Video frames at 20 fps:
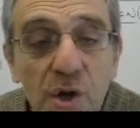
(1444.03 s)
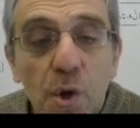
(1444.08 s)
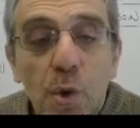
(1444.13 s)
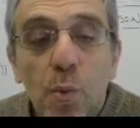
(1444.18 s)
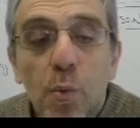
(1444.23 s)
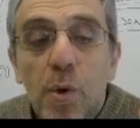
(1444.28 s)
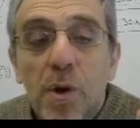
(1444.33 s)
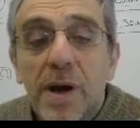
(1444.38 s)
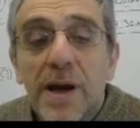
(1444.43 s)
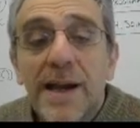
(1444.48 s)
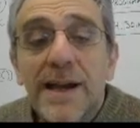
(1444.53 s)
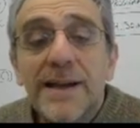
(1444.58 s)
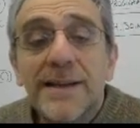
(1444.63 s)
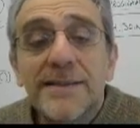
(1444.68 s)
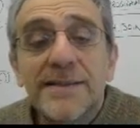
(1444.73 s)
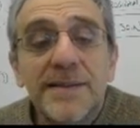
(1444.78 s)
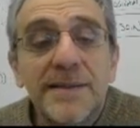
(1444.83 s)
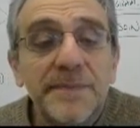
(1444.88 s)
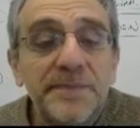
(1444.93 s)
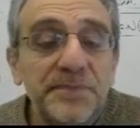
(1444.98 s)

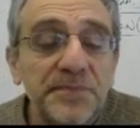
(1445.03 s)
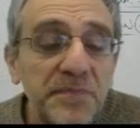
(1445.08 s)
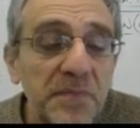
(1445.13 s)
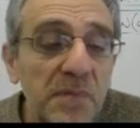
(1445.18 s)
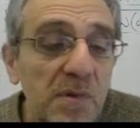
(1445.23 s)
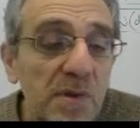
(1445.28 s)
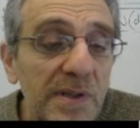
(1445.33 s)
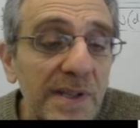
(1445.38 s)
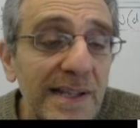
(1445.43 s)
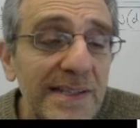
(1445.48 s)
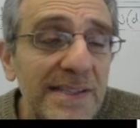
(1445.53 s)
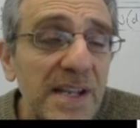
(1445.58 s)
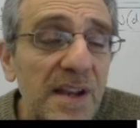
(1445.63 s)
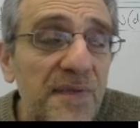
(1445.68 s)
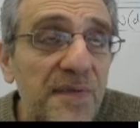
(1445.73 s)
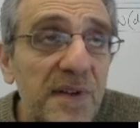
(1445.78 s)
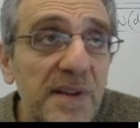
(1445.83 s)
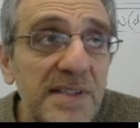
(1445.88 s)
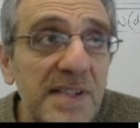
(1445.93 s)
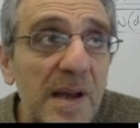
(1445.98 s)
Whereas, let's say for
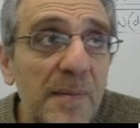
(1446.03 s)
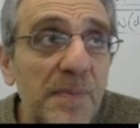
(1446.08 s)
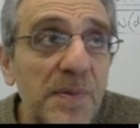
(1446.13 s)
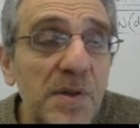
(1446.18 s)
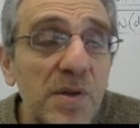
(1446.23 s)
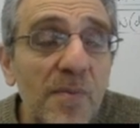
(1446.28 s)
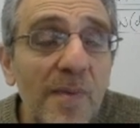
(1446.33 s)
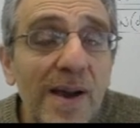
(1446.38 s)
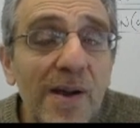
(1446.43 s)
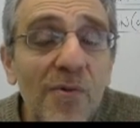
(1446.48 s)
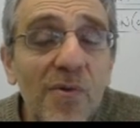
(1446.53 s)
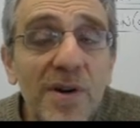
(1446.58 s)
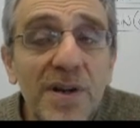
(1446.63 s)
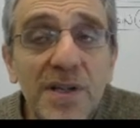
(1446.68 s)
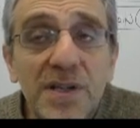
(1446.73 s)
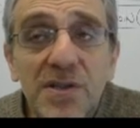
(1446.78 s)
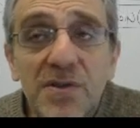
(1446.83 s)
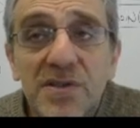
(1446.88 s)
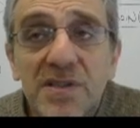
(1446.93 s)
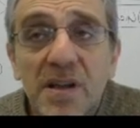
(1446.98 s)
example, you might want to
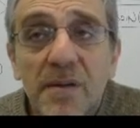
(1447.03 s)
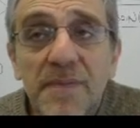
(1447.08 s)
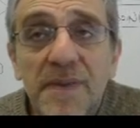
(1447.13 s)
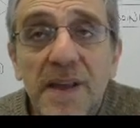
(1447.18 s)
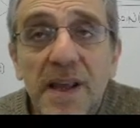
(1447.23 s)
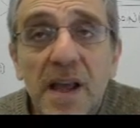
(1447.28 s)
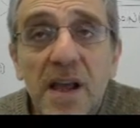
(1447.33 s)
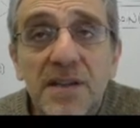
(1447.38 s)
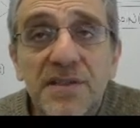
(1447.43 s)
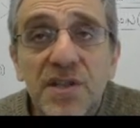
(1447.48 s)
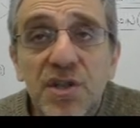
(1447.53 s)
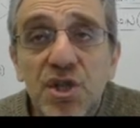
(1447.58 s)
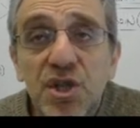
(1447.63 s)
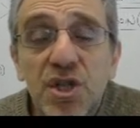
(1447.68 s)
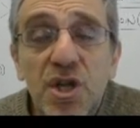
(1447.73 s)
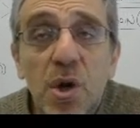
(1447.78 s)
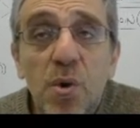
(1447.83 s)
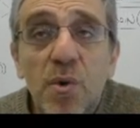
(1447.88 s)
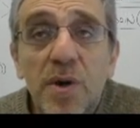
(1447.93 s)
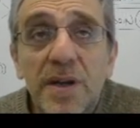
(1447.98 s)
do something else and
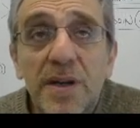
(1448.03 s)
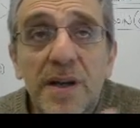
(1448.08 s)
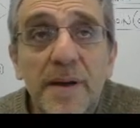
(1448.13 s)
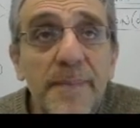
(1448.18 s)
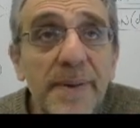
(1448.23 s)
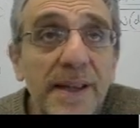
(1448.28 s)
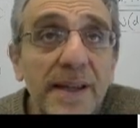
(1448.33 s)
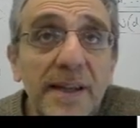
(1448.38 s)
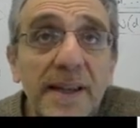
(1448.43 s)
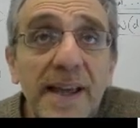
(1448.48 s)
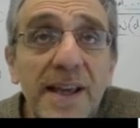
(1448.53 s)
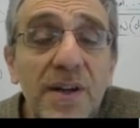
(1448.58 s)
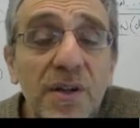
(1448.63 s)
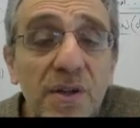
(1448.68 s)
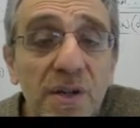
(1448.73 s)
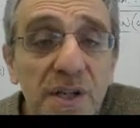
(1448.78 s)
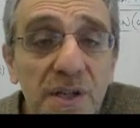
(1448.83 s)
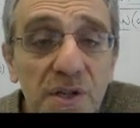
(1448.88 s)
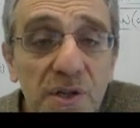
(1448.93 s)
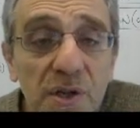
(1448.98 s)
show it a bit later
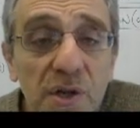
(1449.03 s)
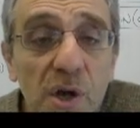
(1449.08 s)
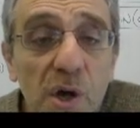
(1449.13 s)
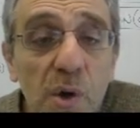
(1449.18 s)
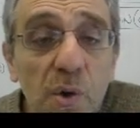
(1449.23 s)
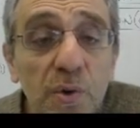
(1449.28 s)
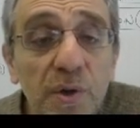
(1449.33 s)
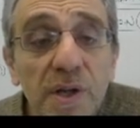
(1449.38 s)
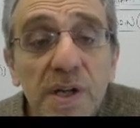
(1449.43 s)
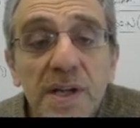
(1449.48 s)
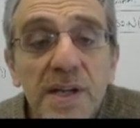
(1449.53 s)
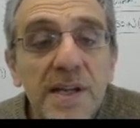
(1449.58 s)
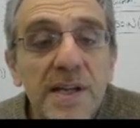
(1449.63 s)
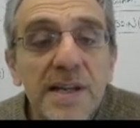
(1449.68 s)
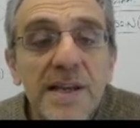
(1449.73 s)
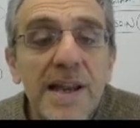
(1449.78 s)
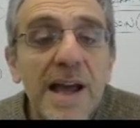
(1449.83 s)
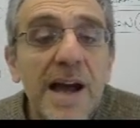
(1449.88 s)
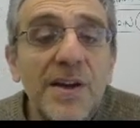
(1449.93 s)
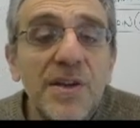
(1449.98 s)
in your code
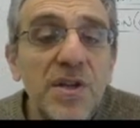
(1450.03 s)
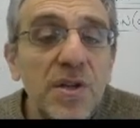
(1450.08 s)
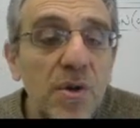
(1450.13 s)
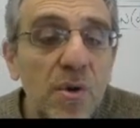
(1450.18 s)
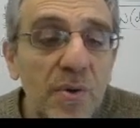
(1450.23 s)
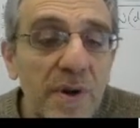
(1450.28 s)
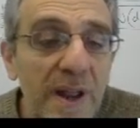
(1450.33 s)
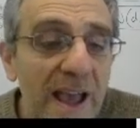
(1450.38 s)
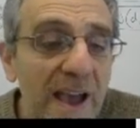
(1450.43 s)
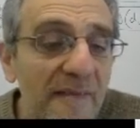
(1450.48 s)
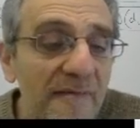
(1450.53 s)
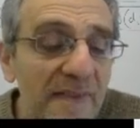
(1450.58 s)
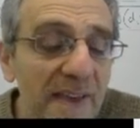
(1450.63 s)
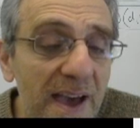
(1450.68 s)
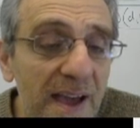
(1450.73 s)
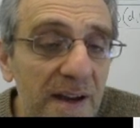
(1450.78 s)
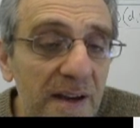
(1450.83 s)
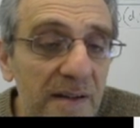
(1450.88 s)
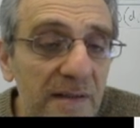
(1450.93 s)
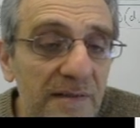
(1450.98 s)
now you don't have
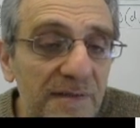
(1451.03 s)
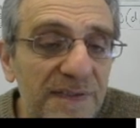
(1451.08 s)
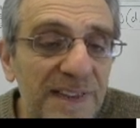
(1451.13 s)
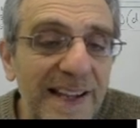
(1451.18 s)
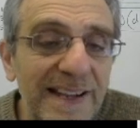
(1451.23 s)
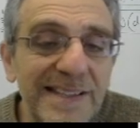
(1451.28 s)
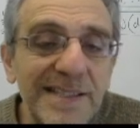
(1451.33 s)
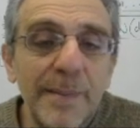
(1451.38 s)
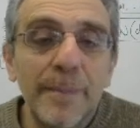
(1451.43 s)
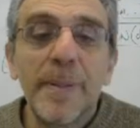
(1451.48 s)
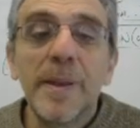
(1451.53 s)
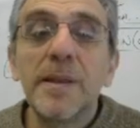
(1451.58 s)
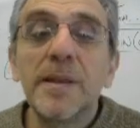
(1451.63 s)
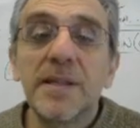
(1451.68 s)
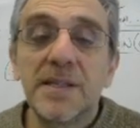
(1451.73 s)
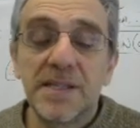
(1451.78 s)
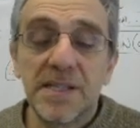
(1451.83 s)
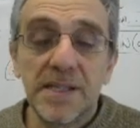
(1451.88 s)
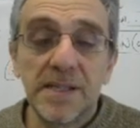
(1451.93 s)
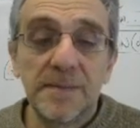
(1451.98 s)
that
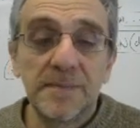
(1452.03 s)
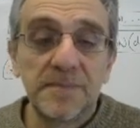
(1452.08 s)
flexibility.